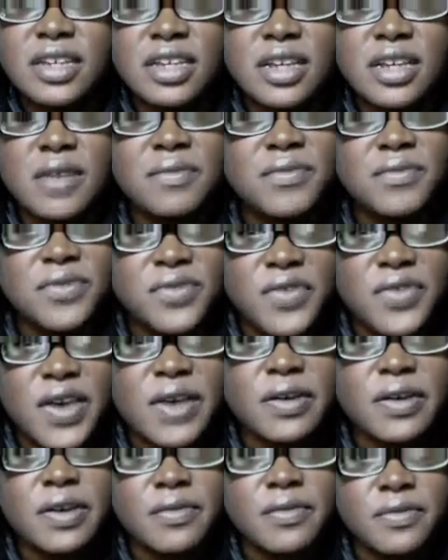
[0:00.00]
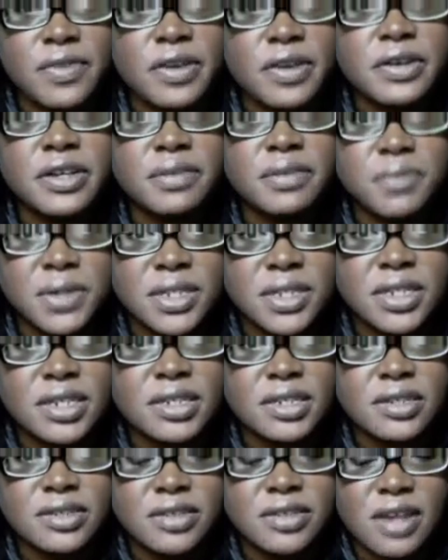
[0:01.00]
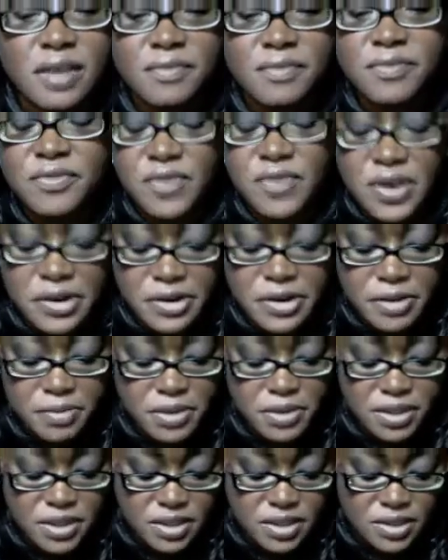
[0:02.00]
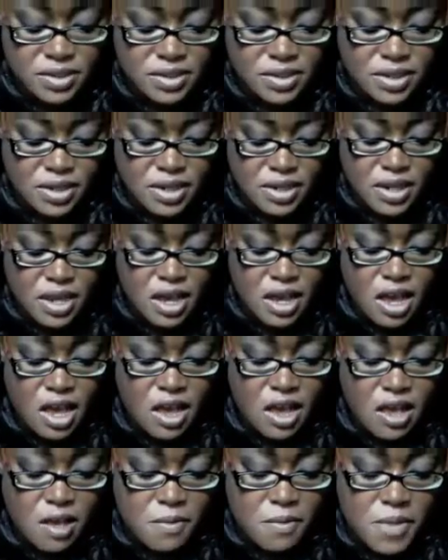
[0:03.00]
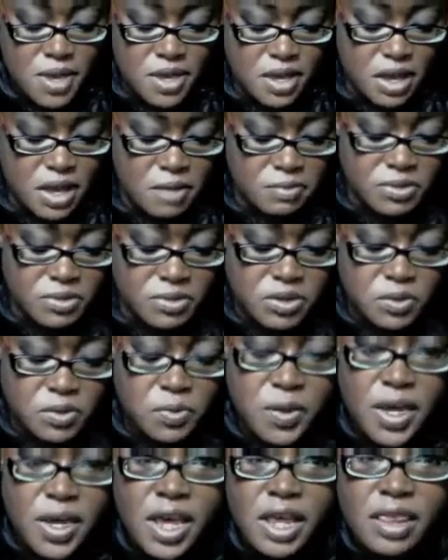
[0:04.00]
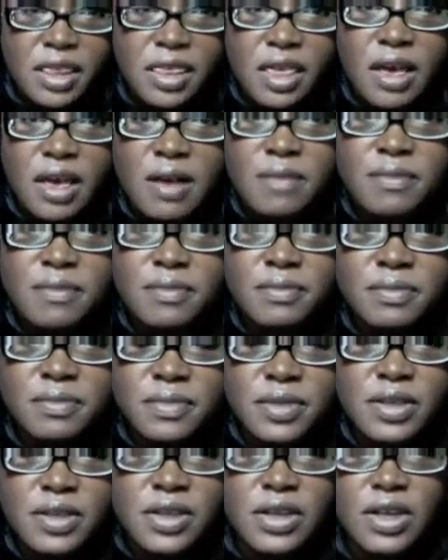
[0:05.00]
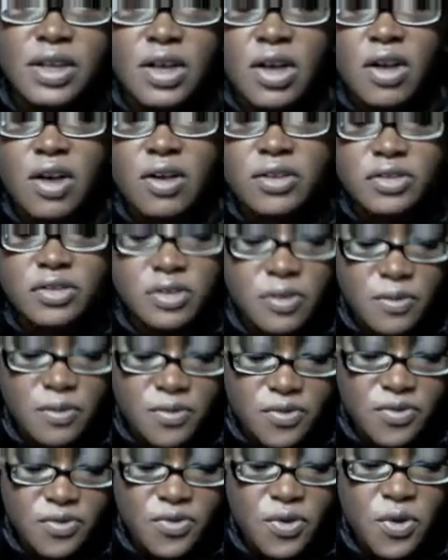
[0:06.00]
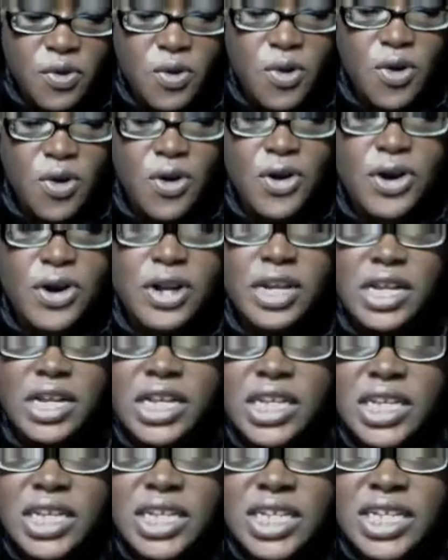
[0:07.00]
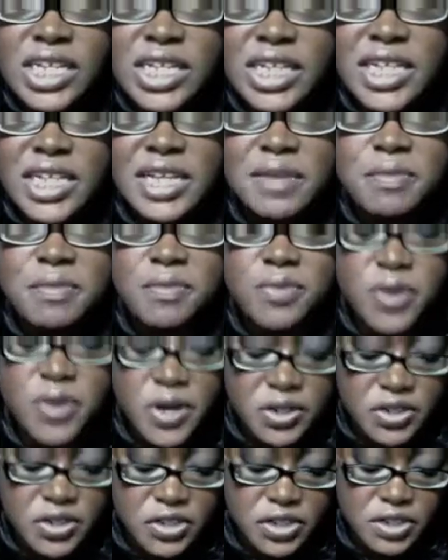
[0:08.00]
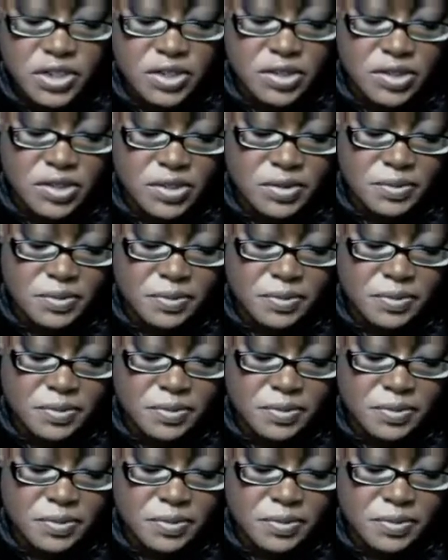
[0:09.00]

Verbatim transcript: And I'm very, very pleased. I'm very pleased. Um, it comes with um, also four lip brushes.